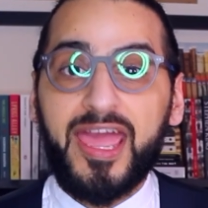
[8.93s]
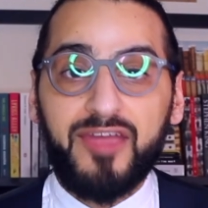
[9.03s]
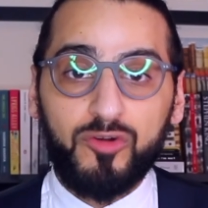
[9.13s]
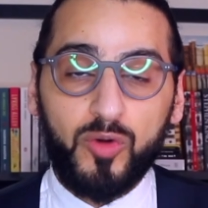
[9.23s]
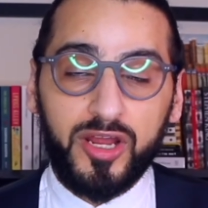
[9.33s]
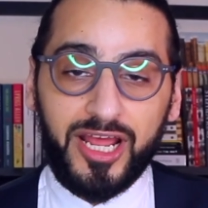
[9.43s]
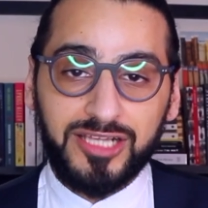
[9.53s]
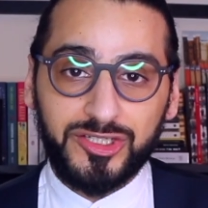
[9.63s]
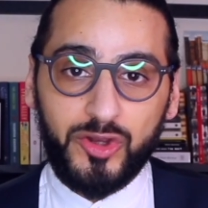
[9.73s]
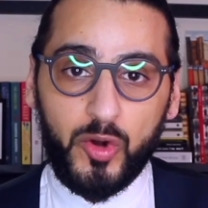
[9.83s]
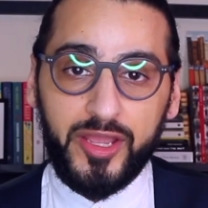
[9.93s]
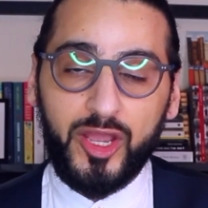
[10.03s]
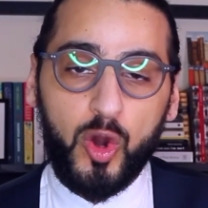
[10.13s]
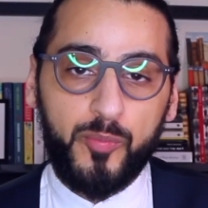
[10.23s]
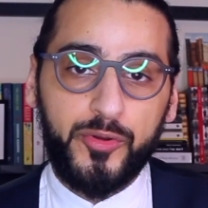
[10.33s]
Hey everyone, how's it going?
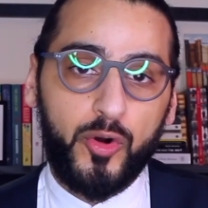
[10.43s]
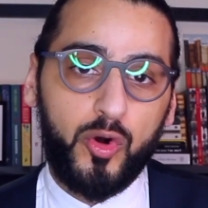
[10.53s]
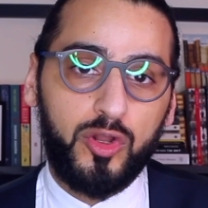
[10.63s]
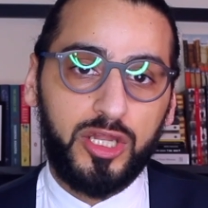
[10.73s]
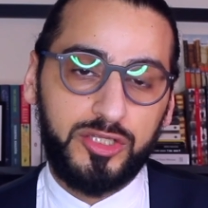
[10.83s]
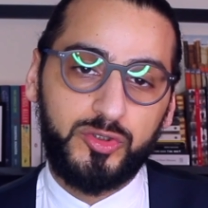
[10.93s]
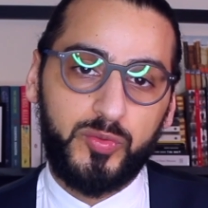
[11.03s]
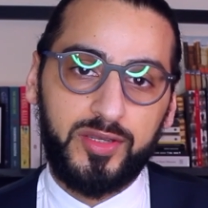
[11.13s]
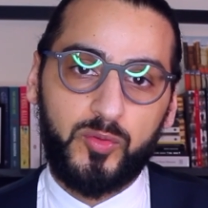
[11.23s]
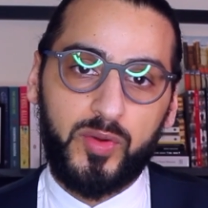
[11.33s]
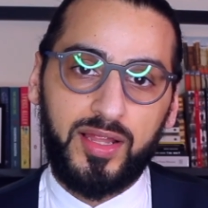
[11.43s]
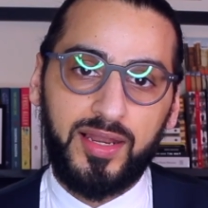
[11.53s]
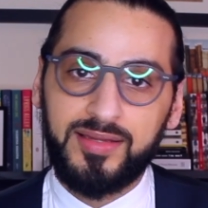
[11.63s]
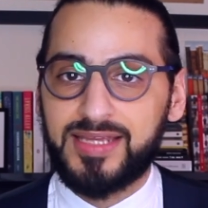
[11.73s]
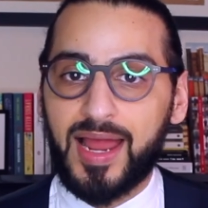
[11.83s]
Hope you're all doing
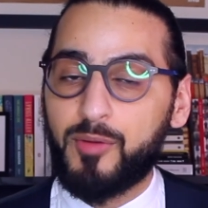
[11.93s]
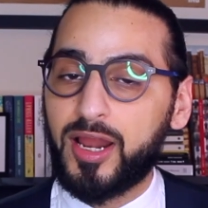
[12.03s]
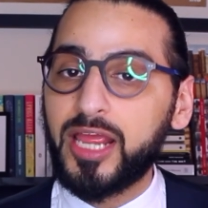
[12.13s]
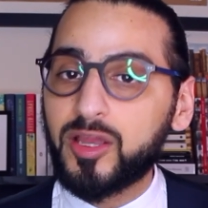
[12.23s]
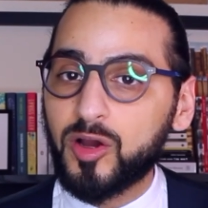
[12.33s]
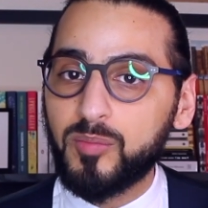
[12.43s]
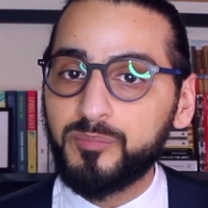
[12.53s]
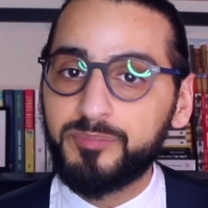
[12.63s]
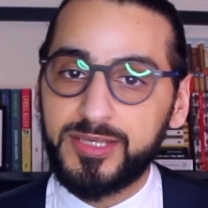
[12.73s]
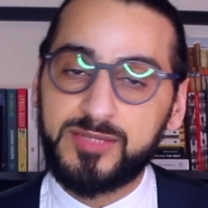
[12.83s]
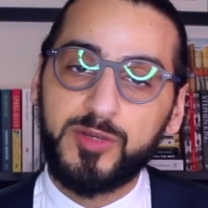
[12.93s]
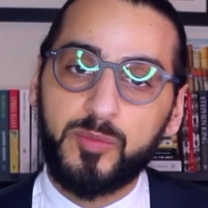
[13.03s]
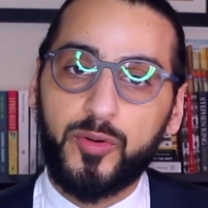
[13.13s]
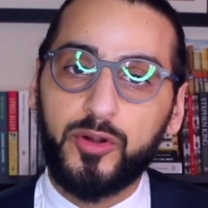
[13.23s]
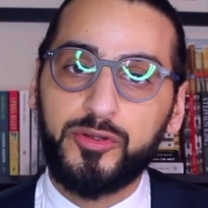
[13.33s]
well. Assalamu alaikum, peace be
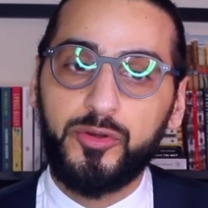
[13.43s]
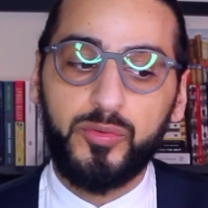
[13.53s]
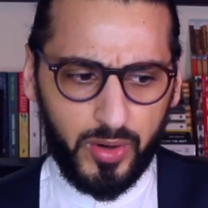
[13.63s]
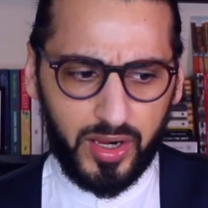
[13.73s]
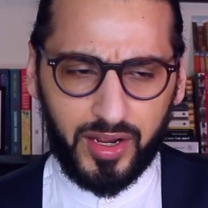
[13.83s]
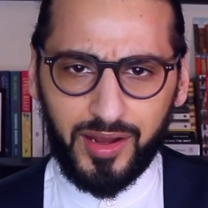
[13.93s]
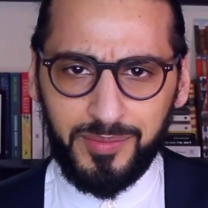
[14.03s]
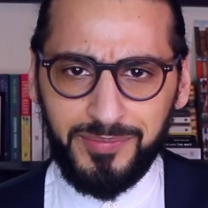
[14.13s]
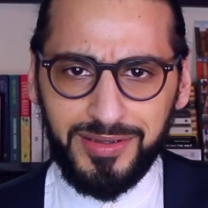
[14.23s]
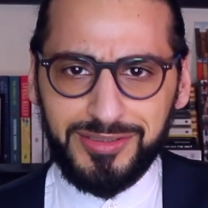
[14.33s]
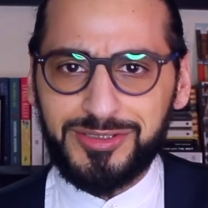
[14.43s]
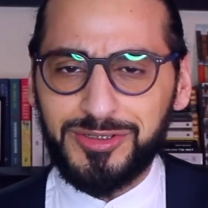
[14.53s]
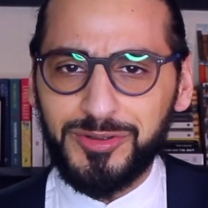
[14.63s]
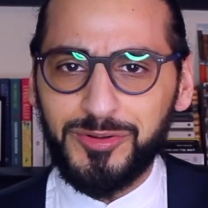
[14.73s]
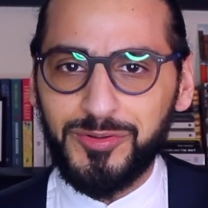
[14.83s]
upon you. Welcome
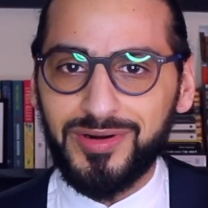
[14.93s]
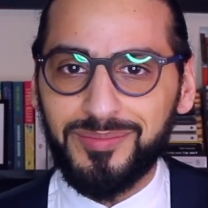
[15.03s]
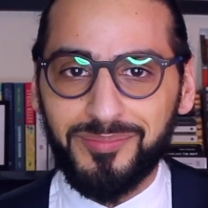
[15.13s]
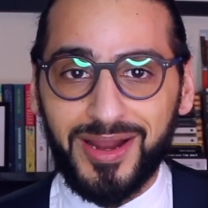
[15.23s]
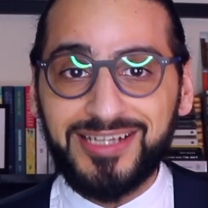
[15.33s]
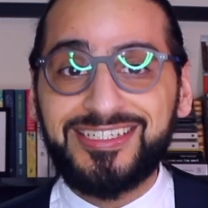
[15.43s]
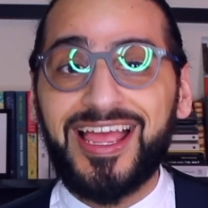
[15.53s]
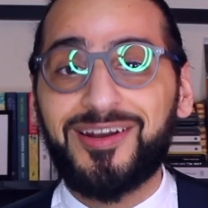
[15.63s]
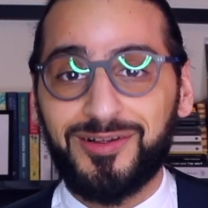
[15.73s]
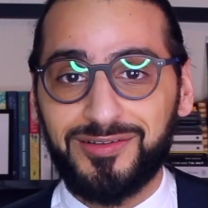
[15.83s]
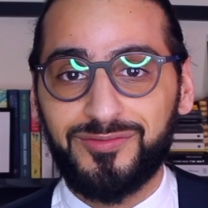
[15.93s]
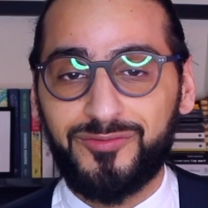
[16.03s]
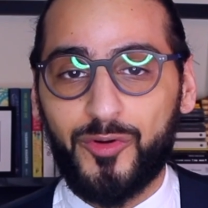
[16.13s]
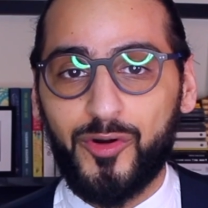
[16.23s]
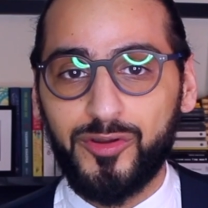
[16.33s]
to my channel
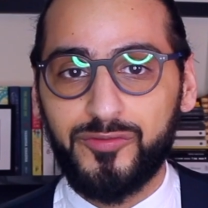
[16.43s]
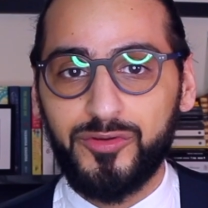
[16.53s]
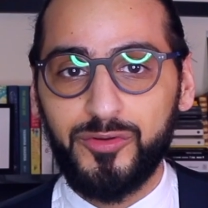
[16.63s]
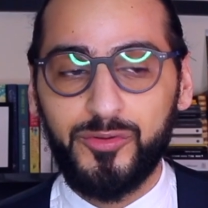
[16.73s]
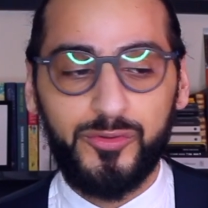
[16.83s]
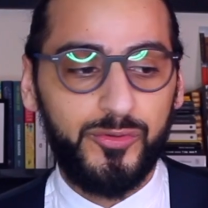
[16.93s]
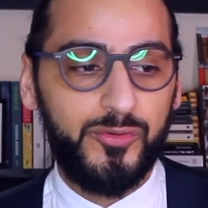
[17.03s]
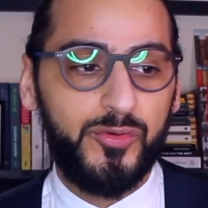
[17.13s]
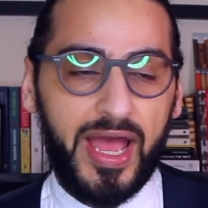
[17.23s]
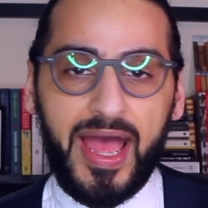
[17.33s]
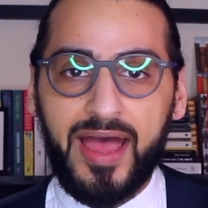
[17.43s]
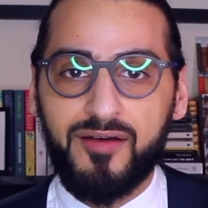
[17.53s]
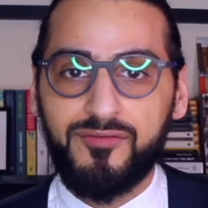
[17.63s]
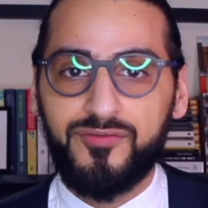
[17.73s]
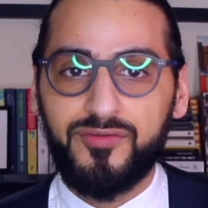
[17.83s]
for all of you who
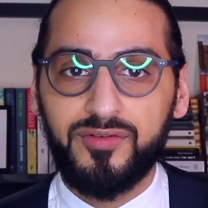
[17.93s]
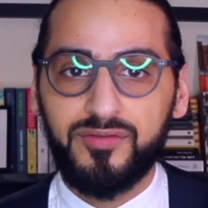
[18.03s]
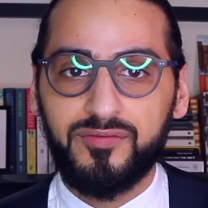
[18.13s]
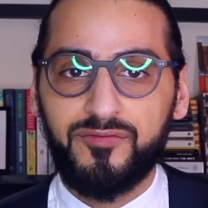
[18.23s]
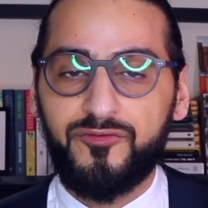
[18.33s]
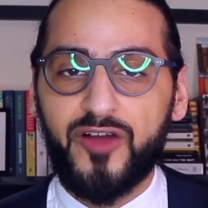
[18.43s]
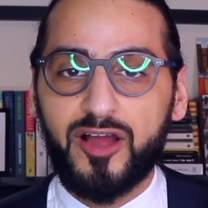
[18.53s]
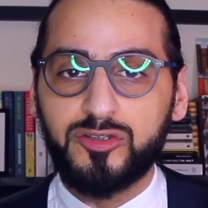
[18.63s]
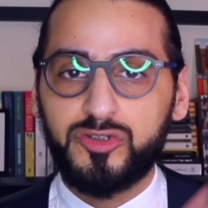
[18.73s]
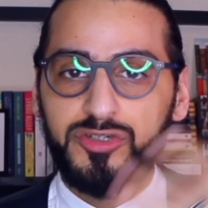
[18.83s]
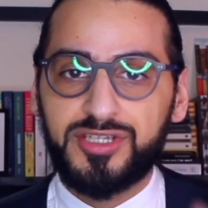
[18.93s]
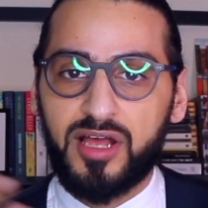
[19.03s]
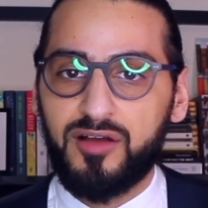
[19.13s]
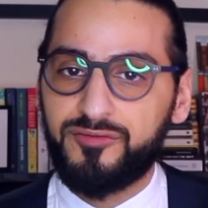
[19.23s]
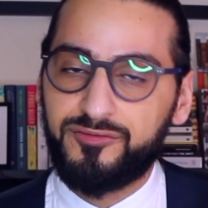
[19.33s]
have found
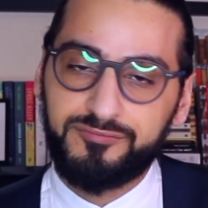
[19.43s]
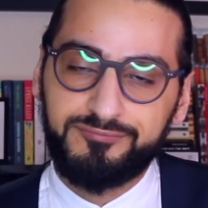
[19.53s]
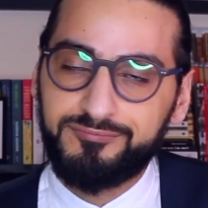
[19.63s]
yourself